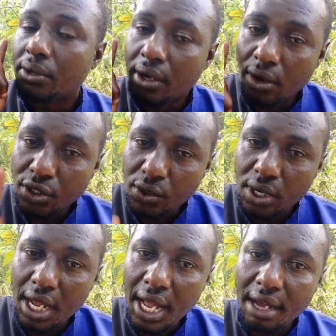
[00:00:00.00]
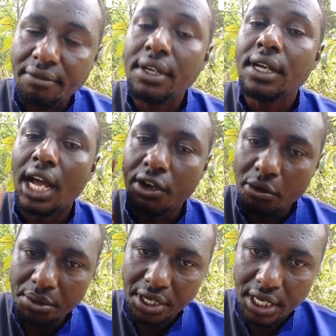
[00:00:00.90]
or should have a
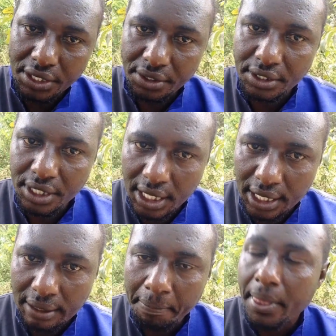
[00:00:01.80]
communication skill.